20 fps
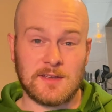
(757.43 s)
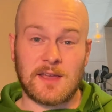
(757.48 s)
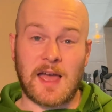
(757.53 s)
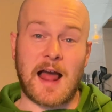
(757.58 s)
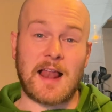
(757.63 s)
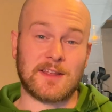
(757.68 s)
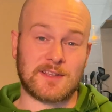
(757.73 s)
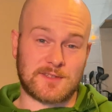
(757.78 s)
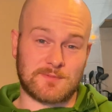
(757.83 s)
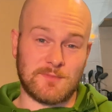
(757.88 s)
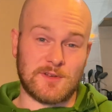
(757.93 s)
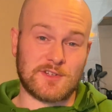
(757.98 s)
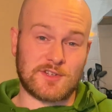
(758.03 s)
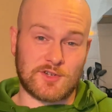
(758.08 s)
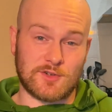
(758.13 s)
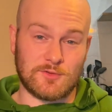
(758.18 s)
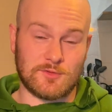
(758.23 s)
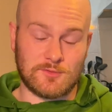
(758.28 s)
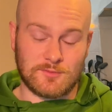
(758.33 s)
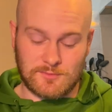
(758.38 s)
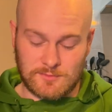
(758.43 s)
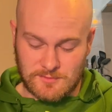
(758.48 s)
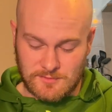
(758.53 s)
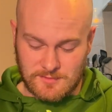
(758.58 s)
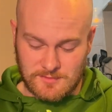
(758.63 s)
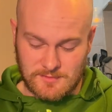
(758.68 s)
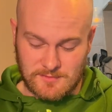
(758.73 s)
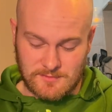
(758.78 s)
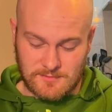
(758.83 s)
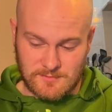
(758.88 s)
Alex Mitchell,
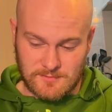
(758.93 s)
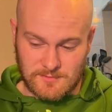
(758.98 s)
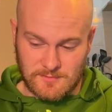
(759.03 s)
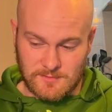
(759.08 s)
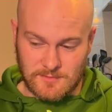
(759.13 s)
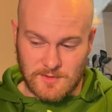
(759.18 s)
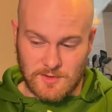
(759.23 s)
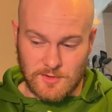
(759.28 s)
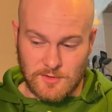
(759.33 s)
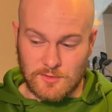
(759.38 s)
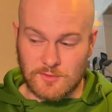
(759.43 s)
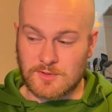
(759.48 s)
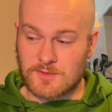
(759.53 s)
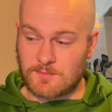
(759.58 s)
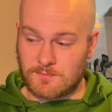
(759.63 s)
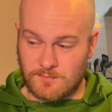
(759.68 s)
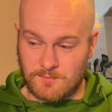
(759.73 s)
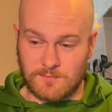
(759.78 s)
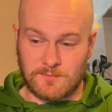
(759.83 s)
who's,